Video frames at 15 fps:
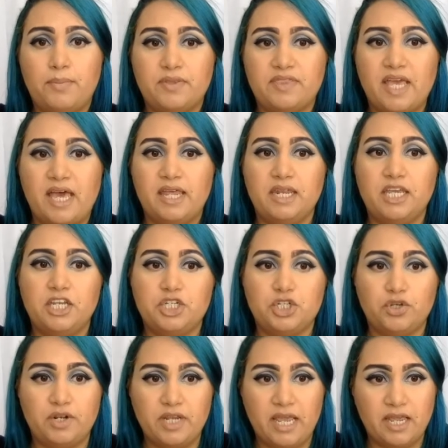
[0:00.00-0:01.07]
but that it
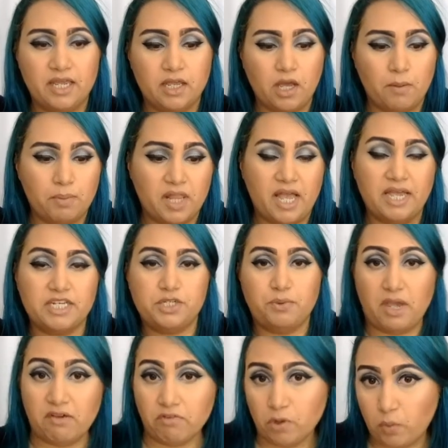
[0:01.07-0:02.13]
should apply to
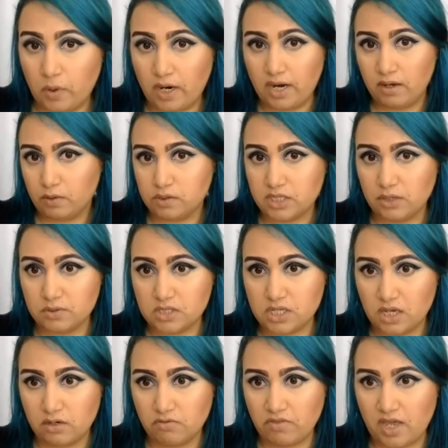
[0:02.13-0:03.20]
everywhere else
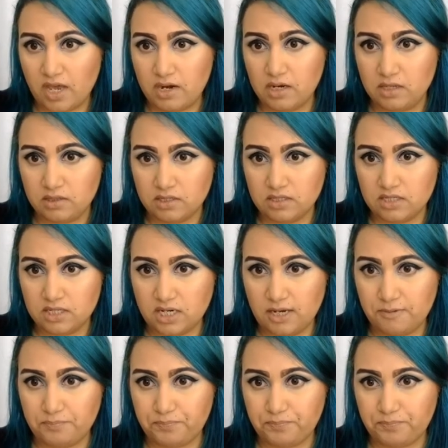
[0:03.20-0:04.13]
outside of that in the state.